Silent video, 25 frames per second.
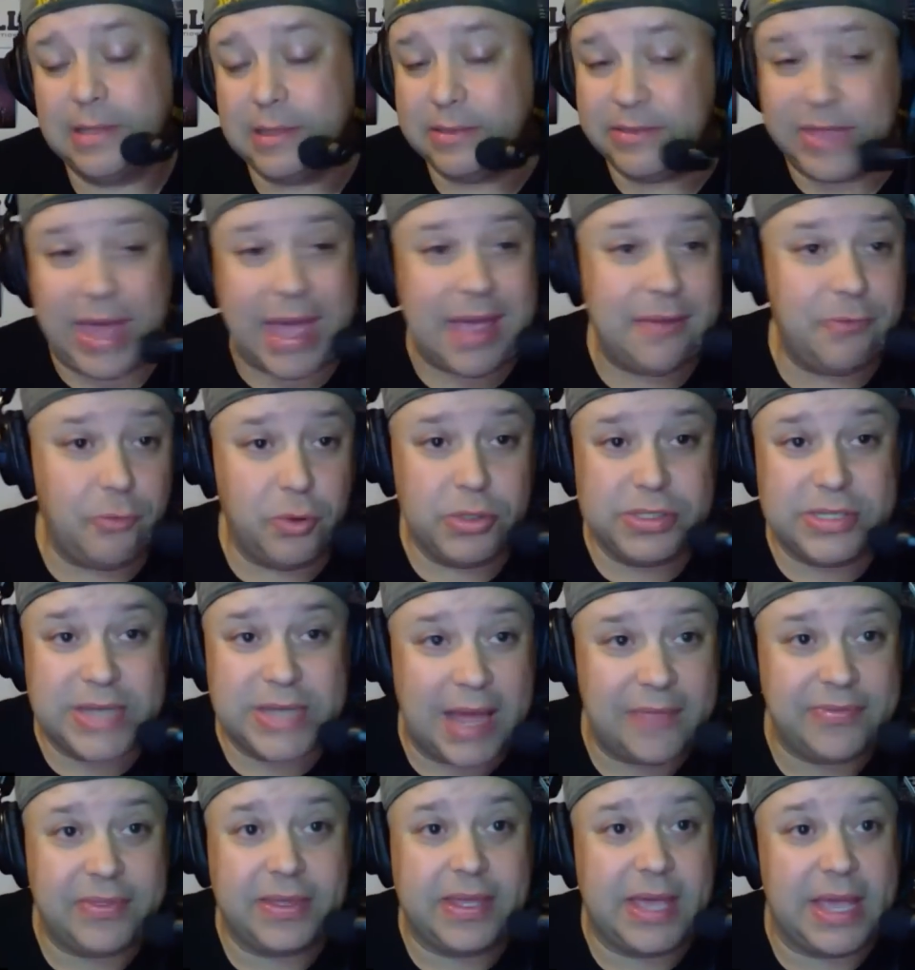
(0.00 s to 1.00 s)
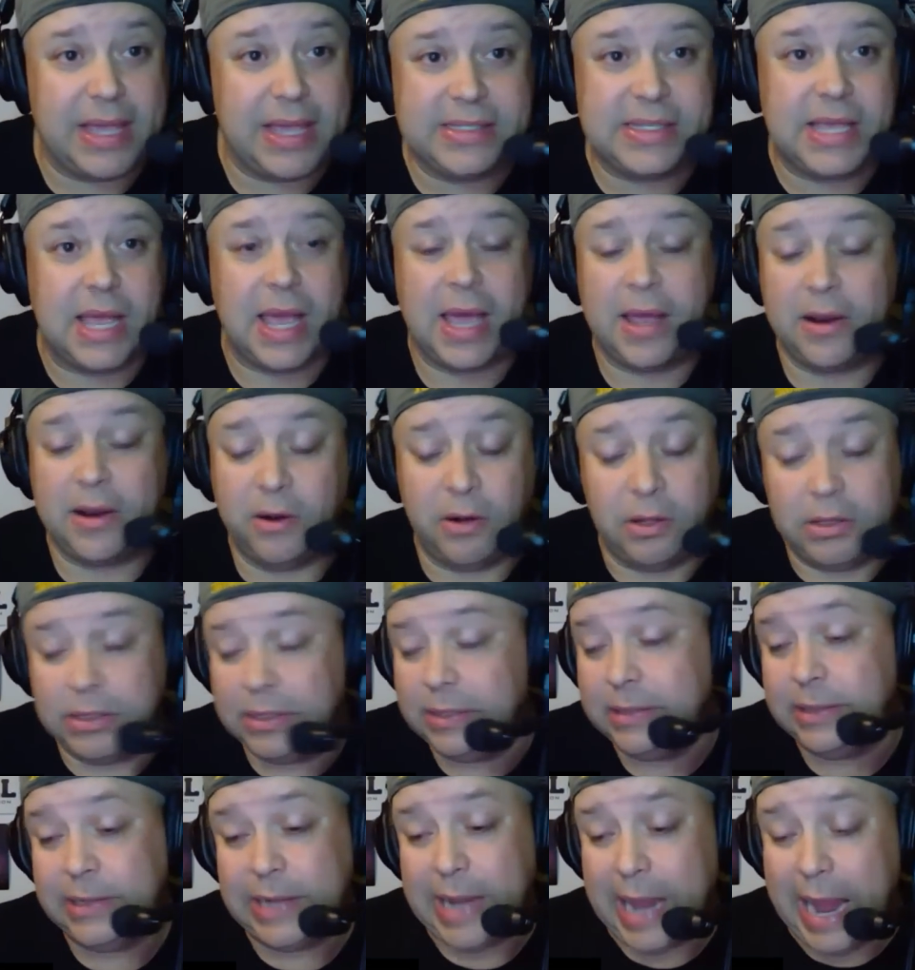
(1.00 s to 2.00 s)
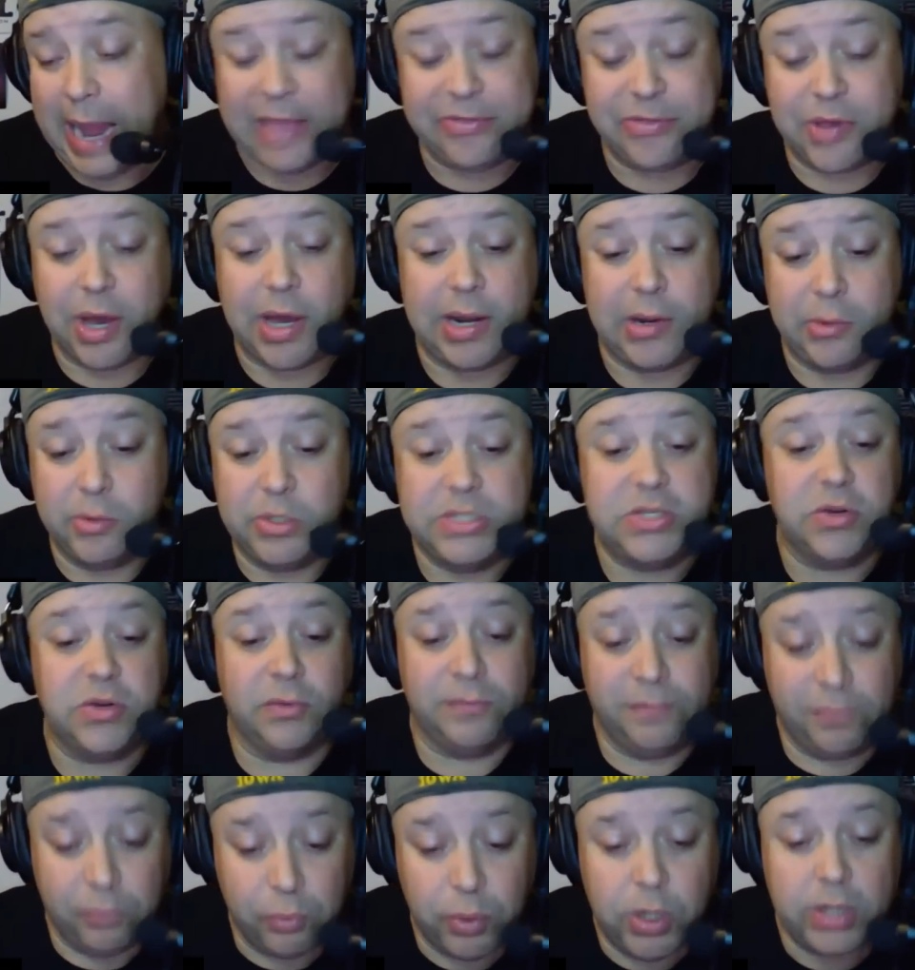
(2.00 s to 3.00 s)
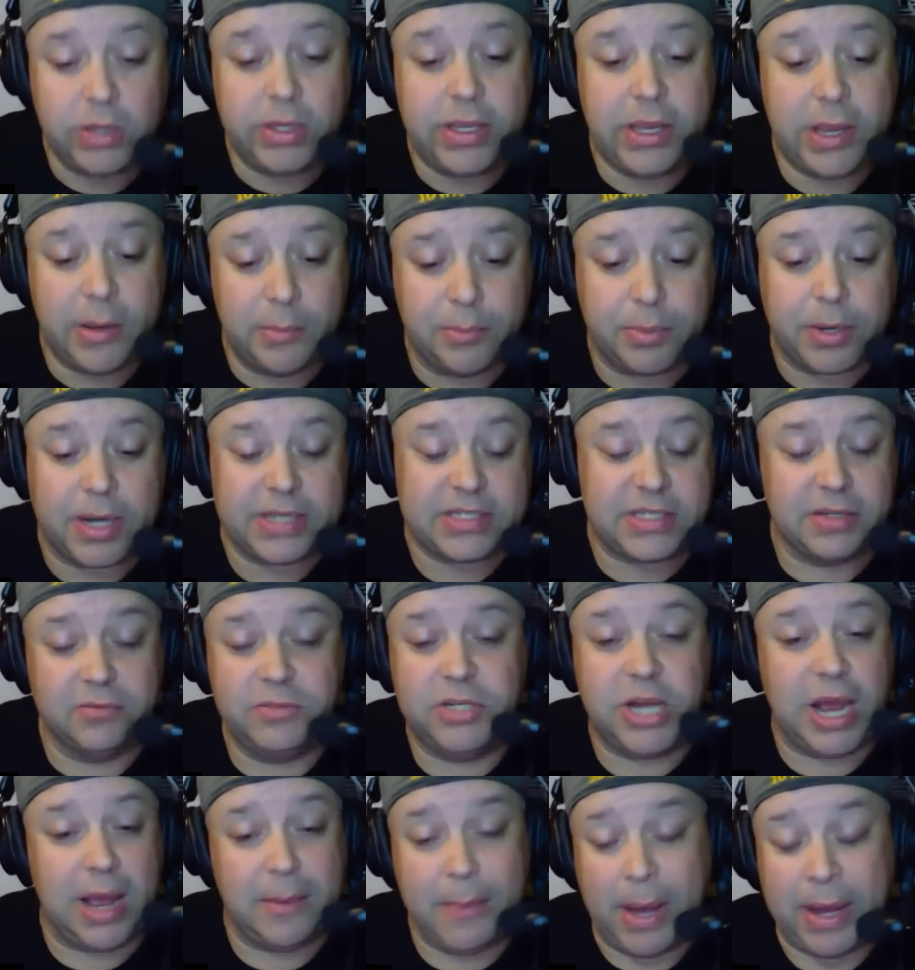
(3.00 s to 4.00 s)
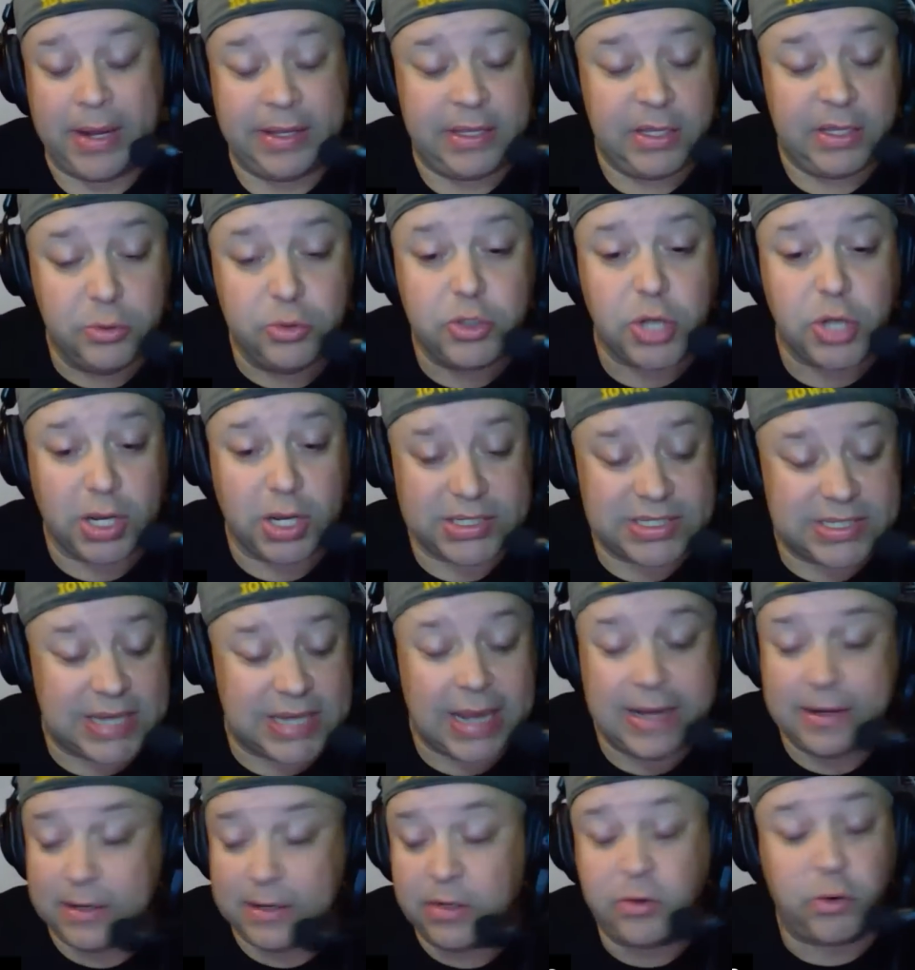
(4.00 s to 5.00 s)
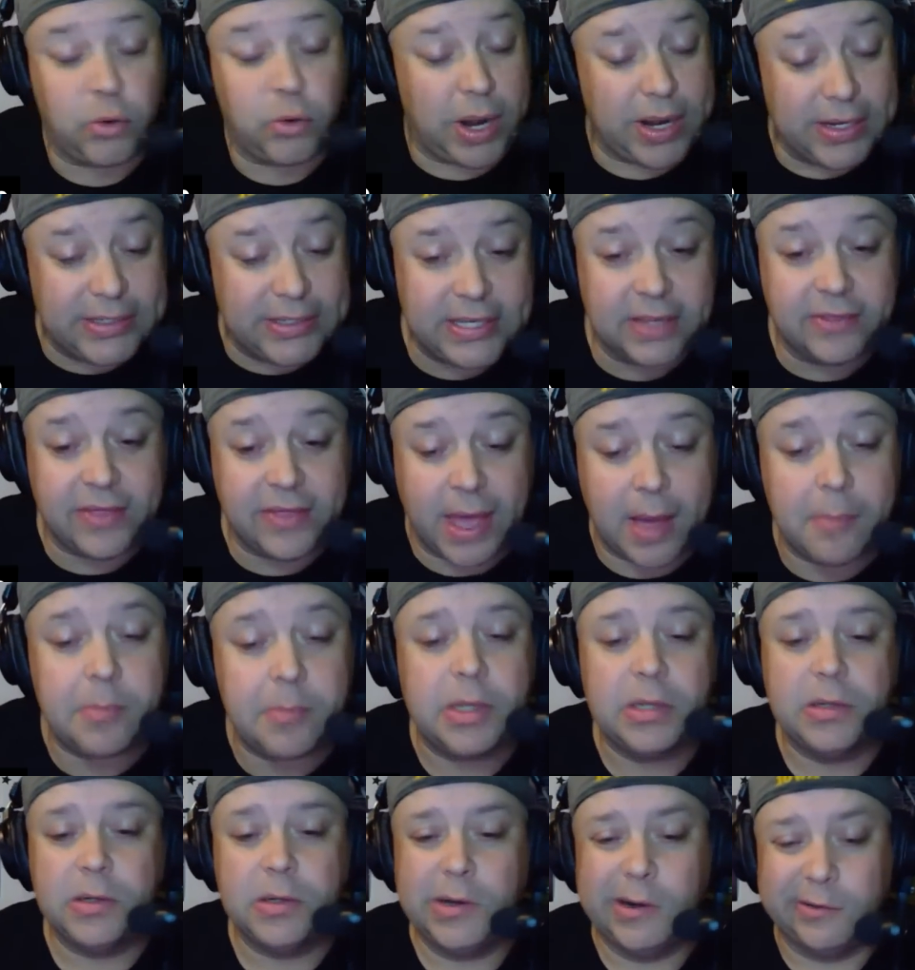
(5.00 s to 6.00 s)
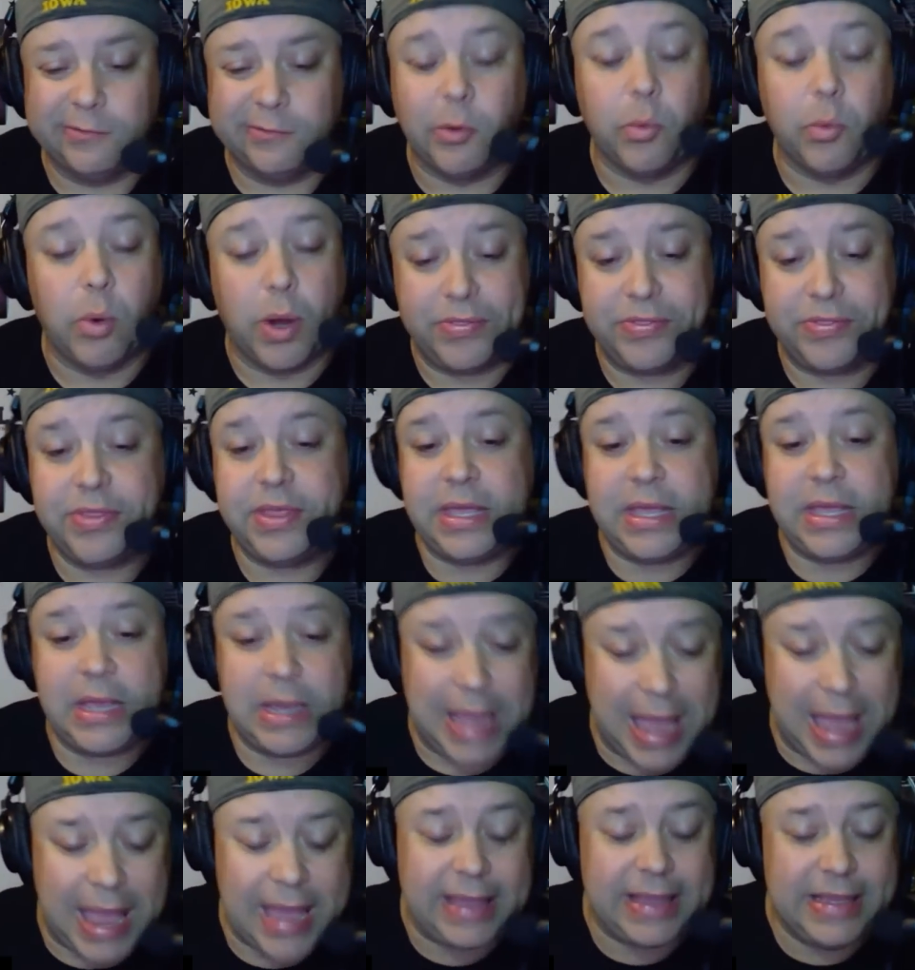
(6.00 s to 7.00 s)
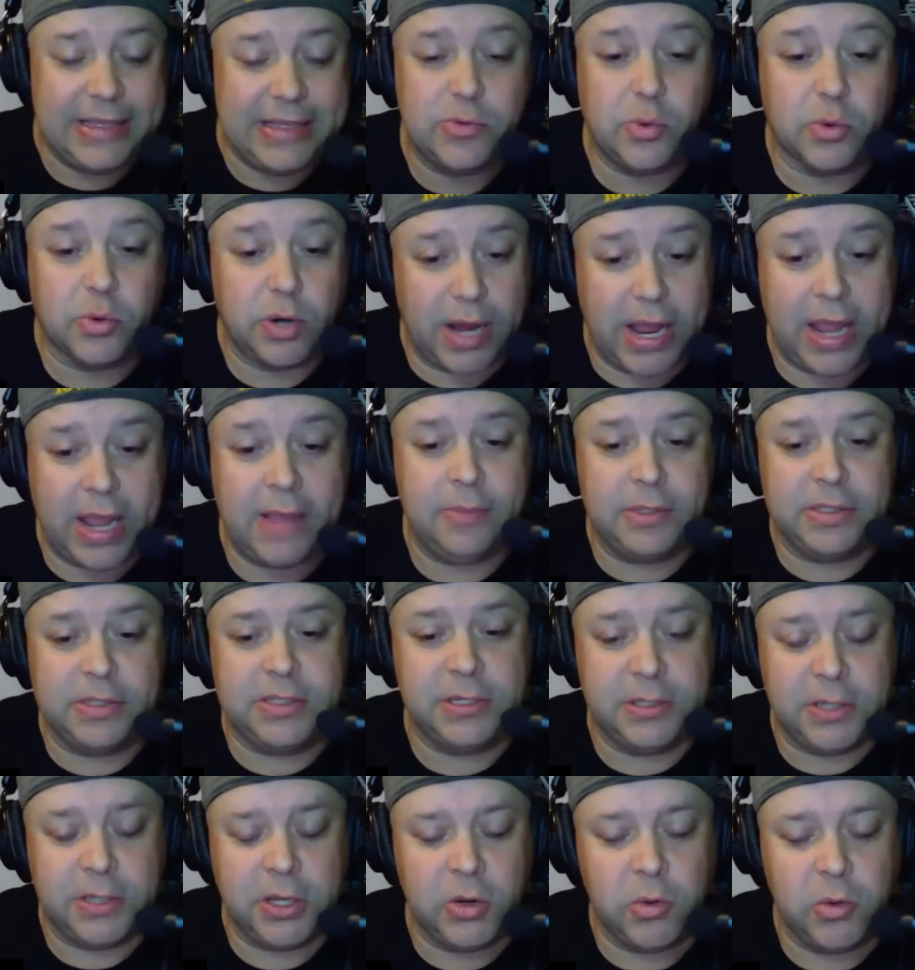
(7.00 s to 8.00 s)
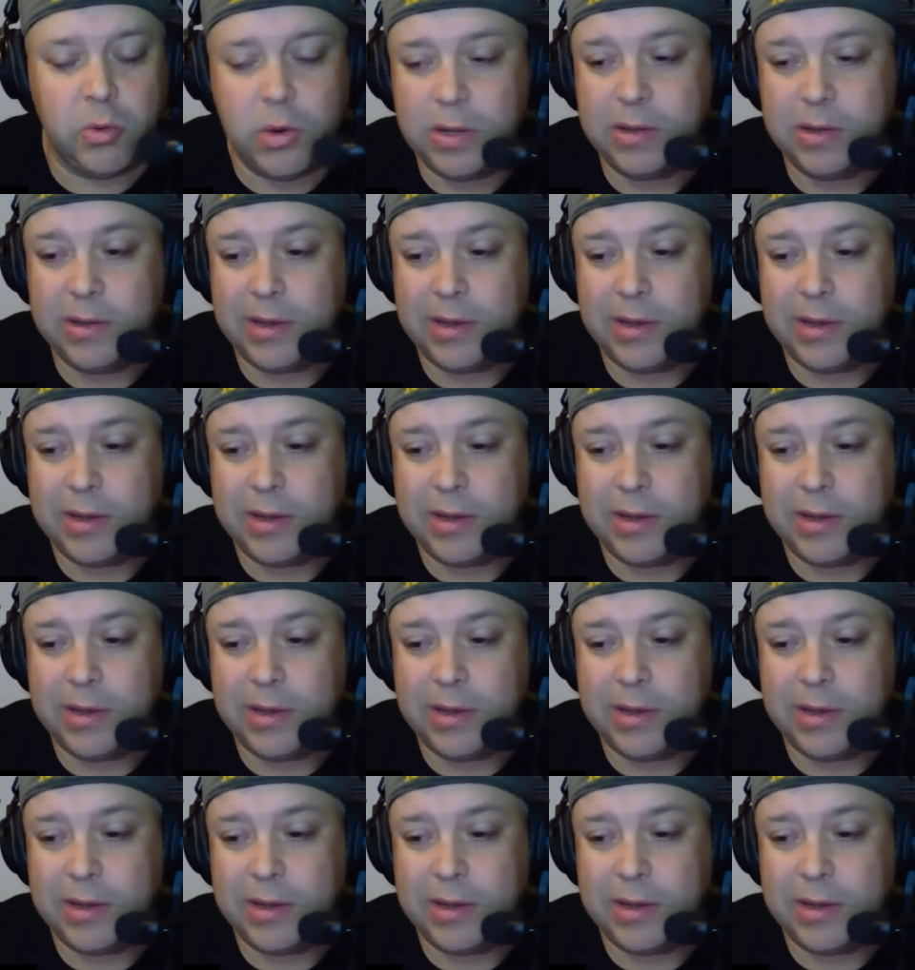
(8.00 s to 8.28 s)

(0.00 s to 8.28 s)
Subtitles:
That was not the case at all. I thought it was a really impressive job out of Utah State. Credit to them for what the Aggies were able to do.